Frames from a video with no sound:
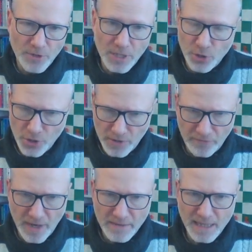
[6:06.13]
to say,
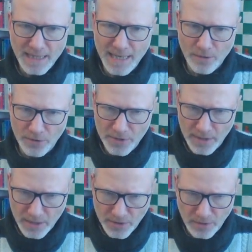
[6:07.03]
justify that he also
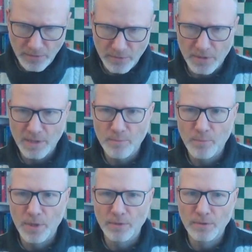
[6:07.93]
has to lose a
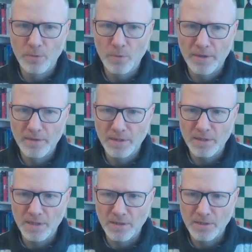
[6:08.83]
tempo with
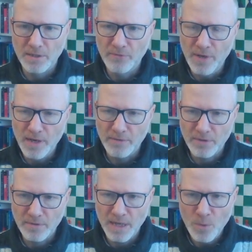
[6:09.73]
c6, c5.
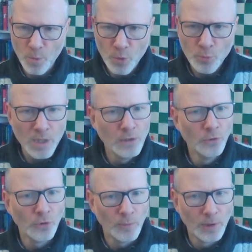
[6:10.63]
So that would be
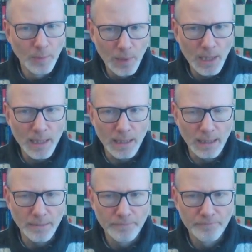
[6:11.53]
normal
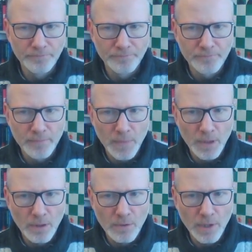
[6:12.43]
play.
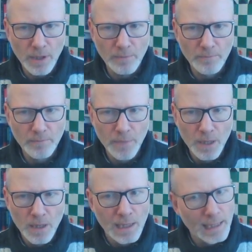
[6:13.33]
Okay.
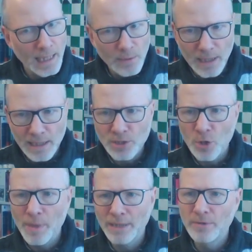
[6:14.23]
Anyway, let's
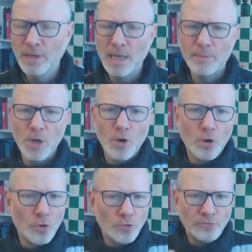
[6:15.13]
go back to the game.
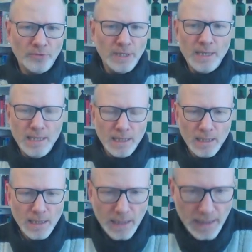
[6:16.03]
Already
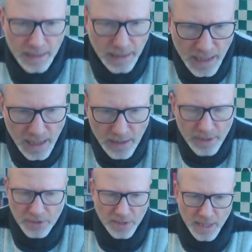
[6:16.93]
here
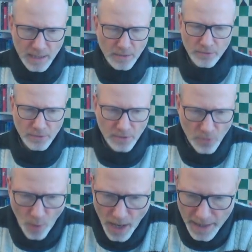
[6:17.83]
it's taking on
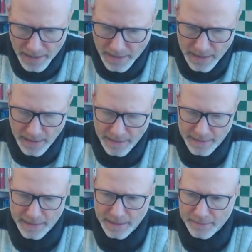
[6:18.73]
quite
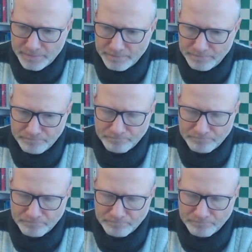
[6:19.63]
an